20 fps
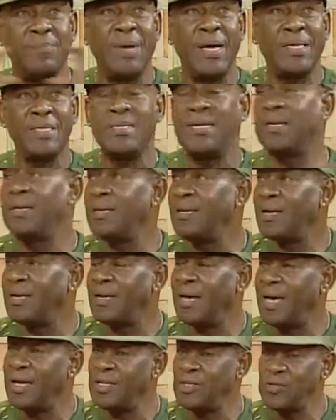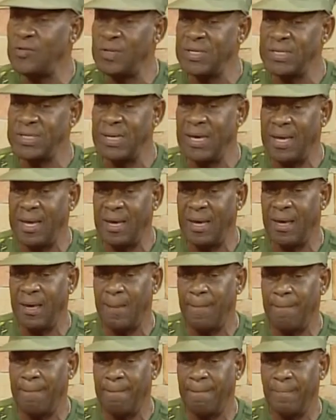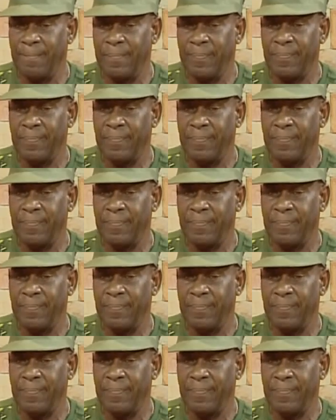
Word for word: might send in an interesting um,